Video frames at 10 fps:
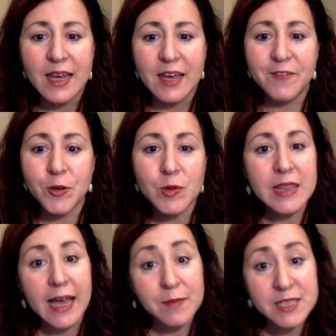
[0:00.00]
If you would
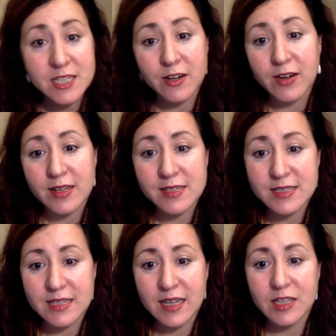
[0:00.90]
like materials
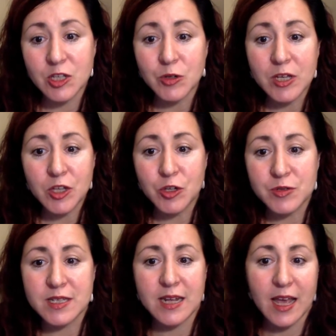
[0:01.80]
that you can
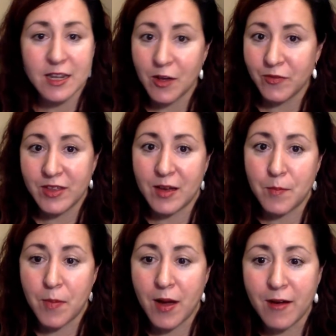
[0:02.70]
use in any of the
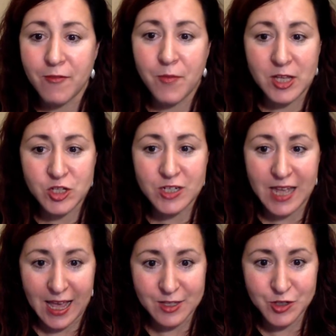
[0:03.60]
above mentioned
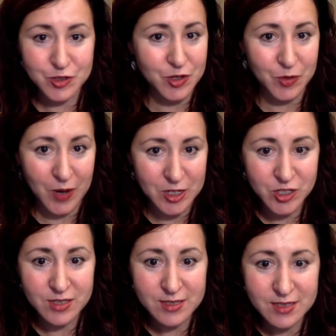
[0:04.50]
answer to your
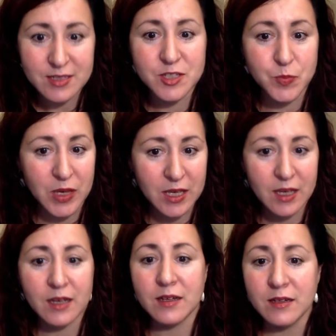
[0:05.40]
questions,
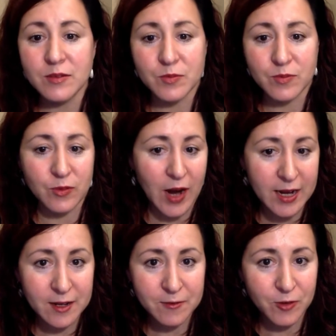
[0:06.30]
speaking,
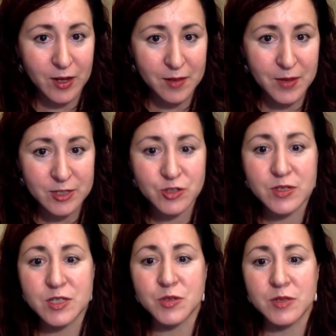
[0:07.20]
writing for
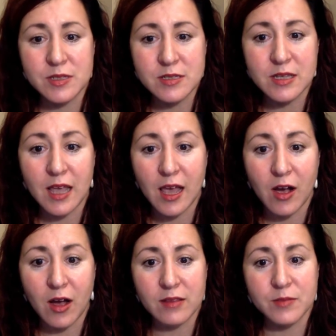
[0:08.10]
elementary students,
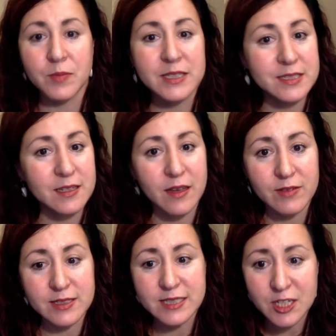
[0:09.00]
and
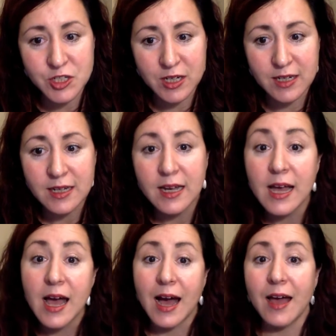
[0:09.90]
multi-level teaching,
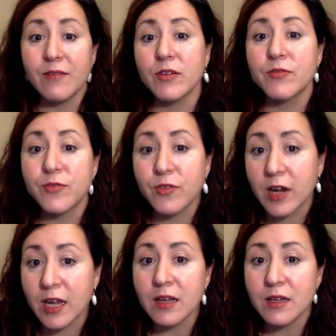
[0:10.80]
I have a
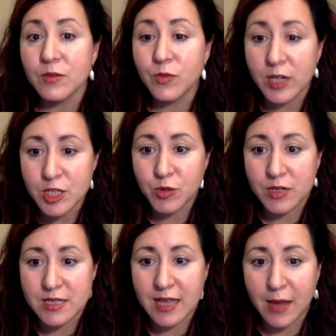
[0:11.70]
free
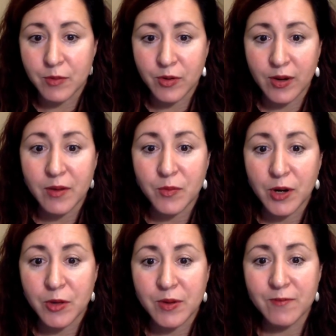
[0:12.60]
resource library
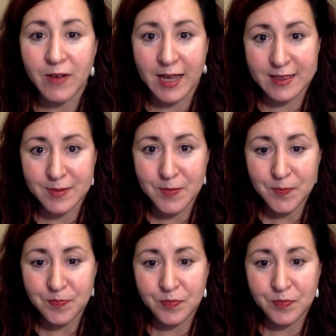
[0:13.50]
where you can find them.